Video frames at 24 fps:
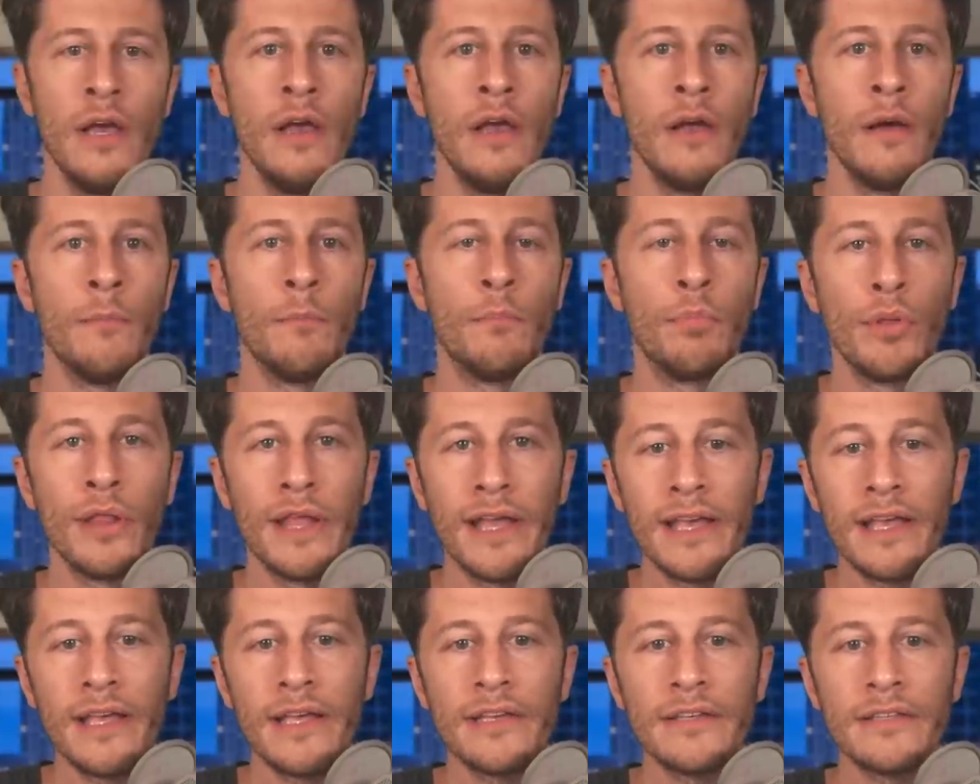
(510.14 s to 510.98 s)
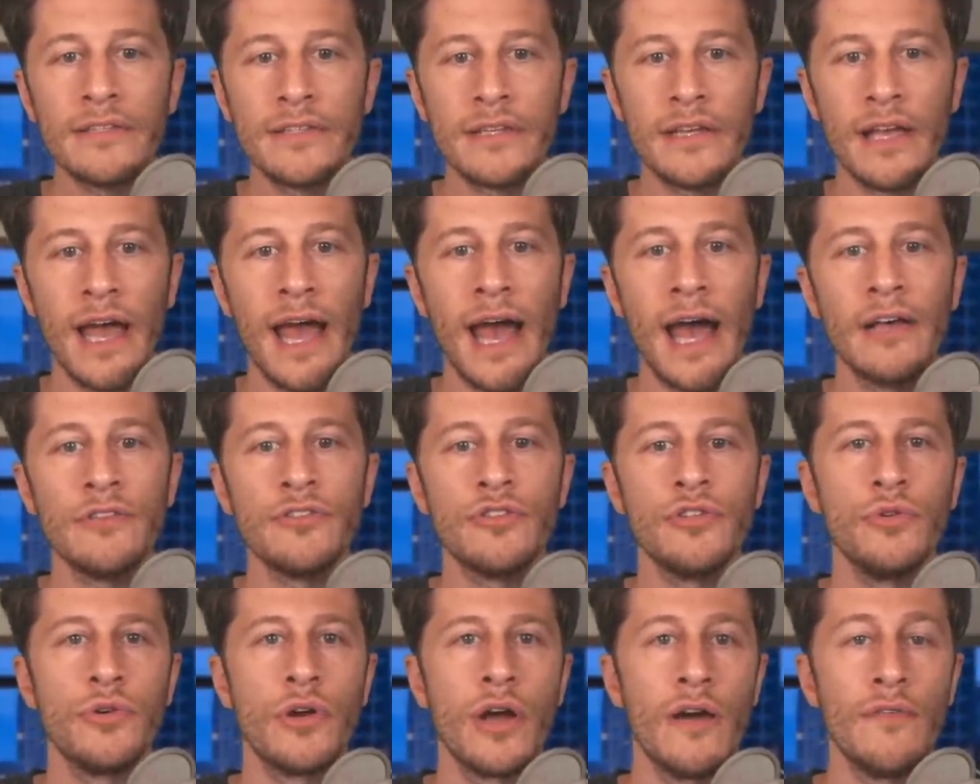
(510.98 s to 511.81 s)
Blinkist has
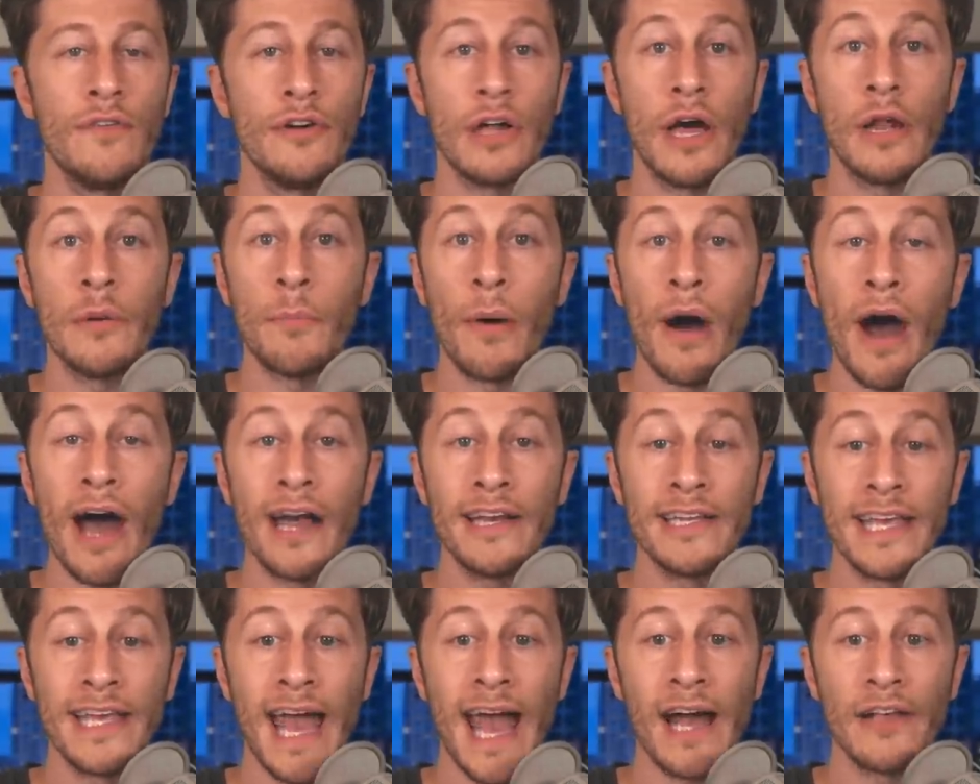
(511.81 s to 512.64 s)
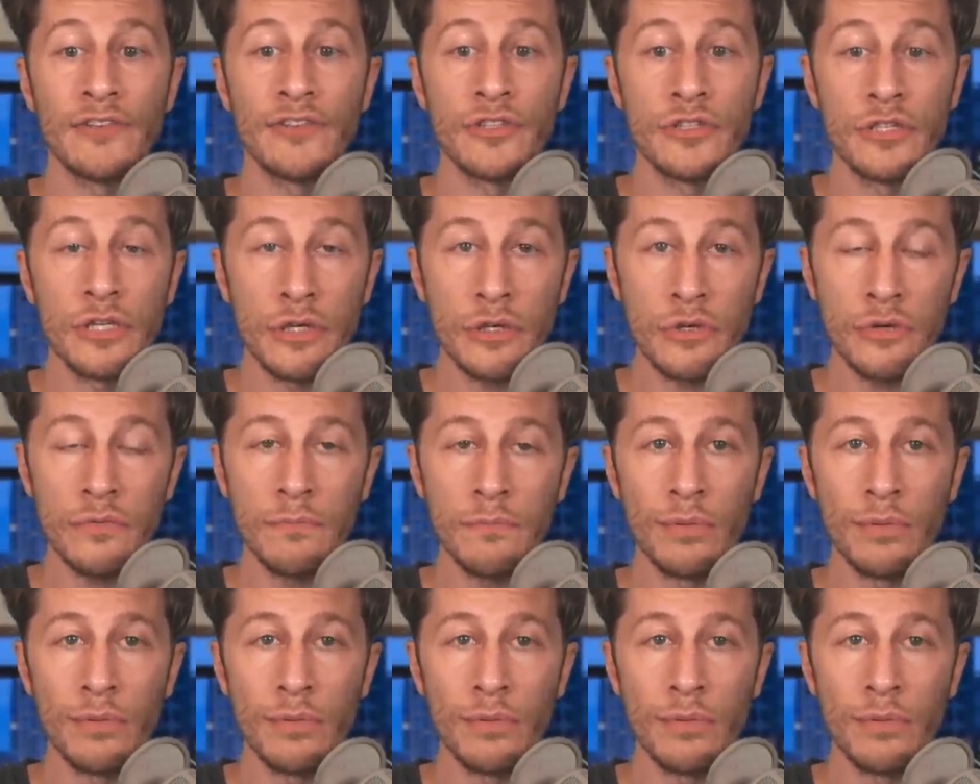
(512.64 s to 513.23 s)
you covered on podcasts too.